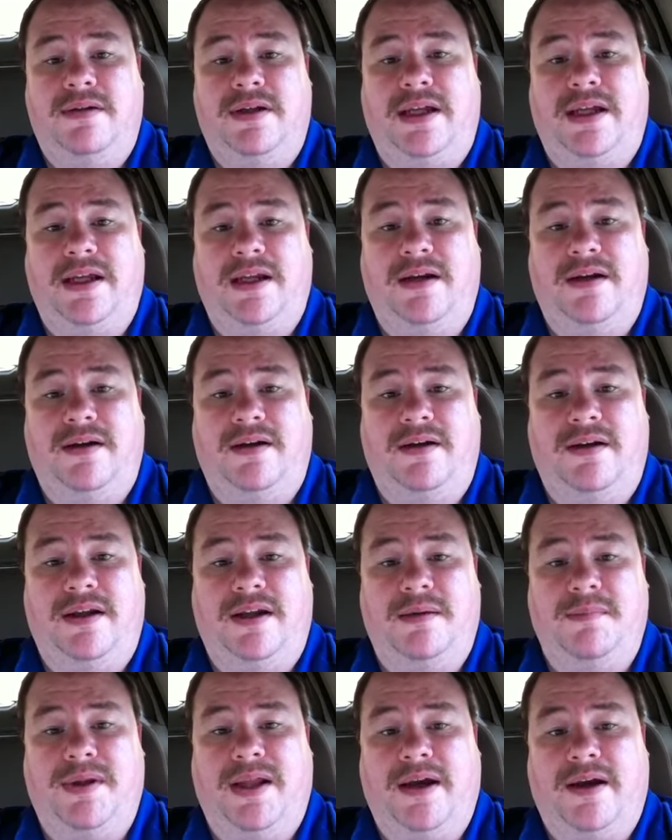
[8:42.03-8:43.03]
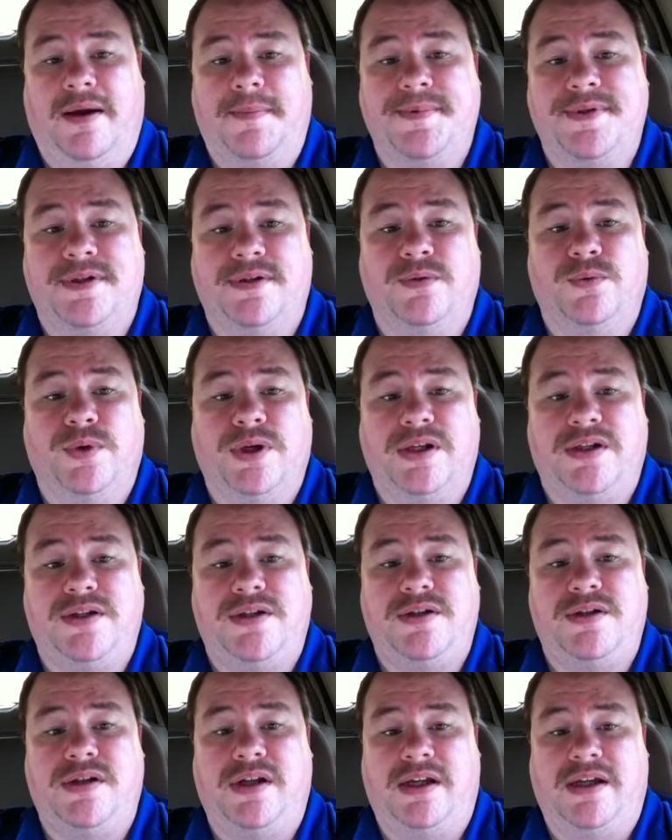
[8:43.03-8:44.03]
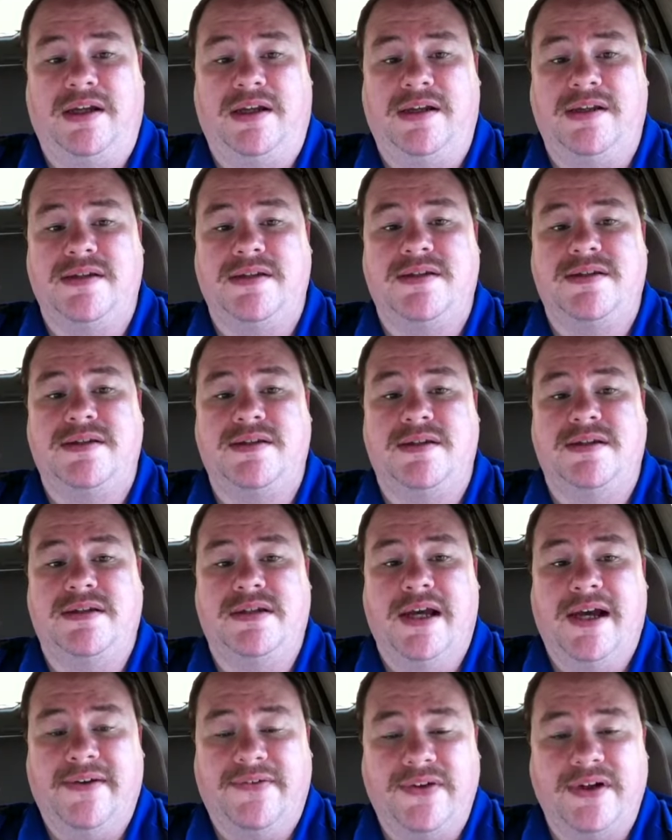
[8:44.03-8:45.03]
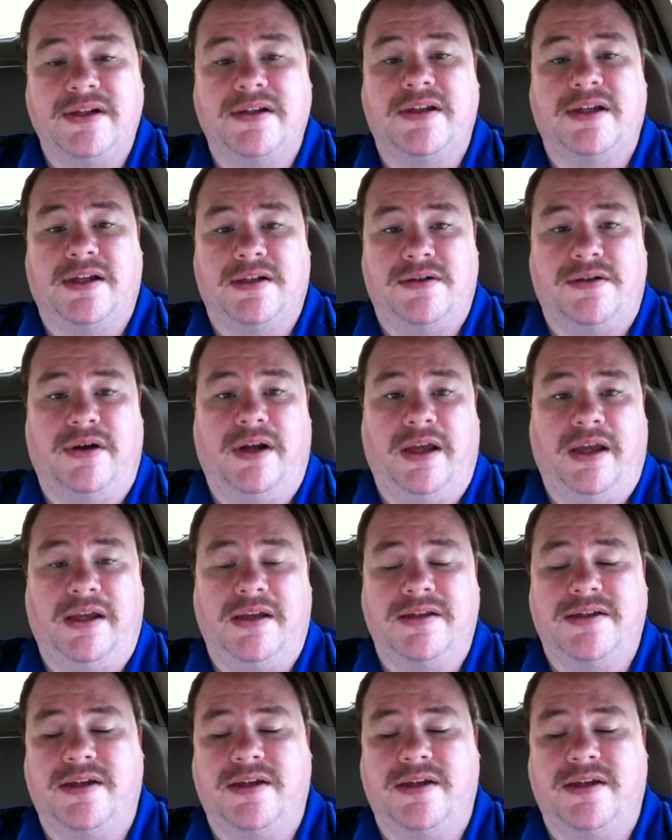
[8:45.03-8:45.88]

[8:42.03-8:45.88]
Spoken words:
in Black Ops 2, which is definitely intriguing.